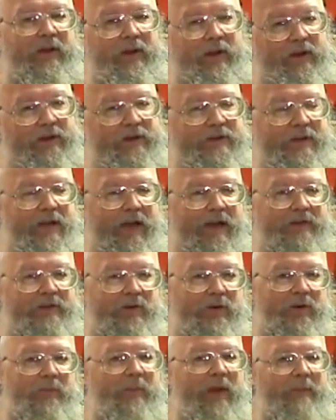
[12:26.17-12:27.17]
and just asked
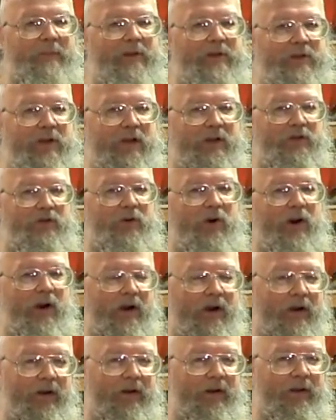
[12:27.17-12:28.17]
her to maybe change her
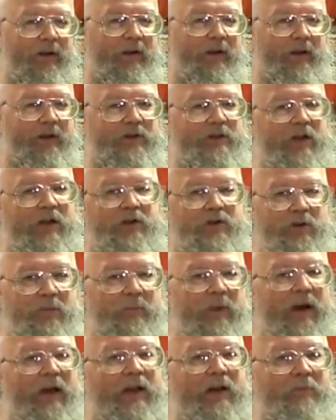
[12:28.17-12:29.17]
heart and change her
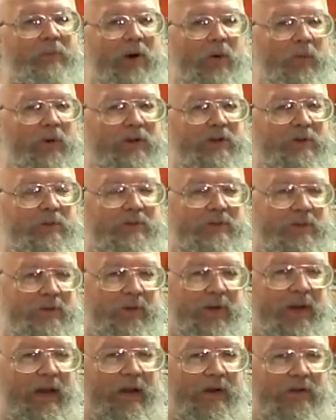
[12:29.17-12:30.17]
mind about what she was
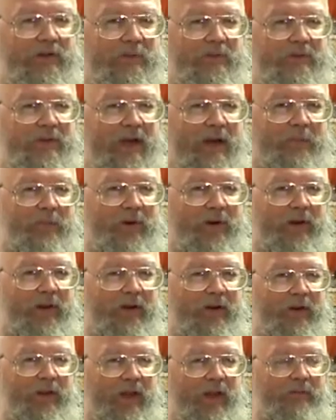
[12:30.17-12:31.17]
doing and how she was operating
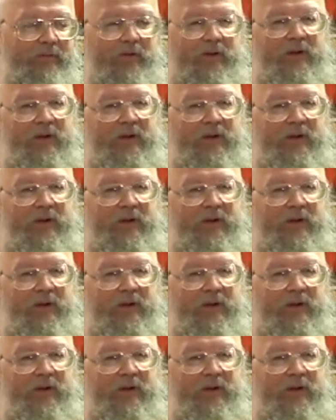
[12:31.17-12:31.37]
her life.